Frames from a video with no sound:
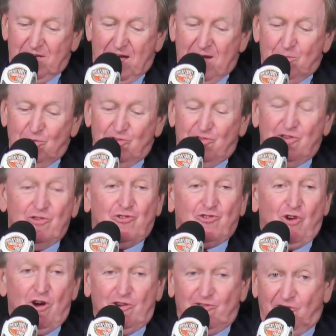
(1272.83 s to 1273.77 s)
I was in
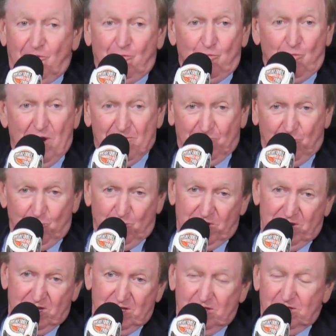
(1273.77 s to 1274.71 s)
charge of
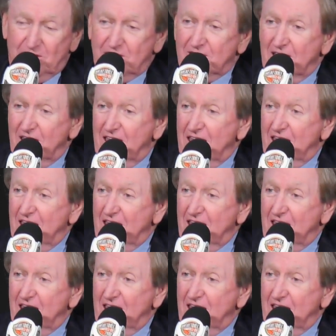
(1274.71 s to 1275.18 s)
referees.